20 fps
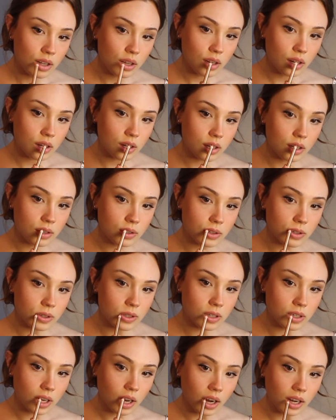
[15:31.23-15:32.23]
like
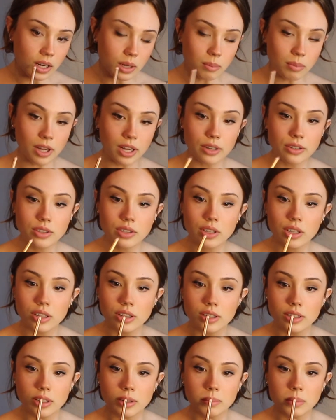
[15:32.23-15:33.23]
just a tiny bit so
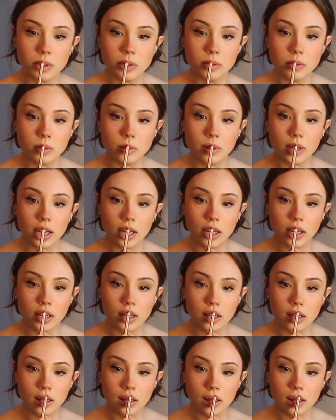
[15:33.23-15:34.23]
that the dip goes away.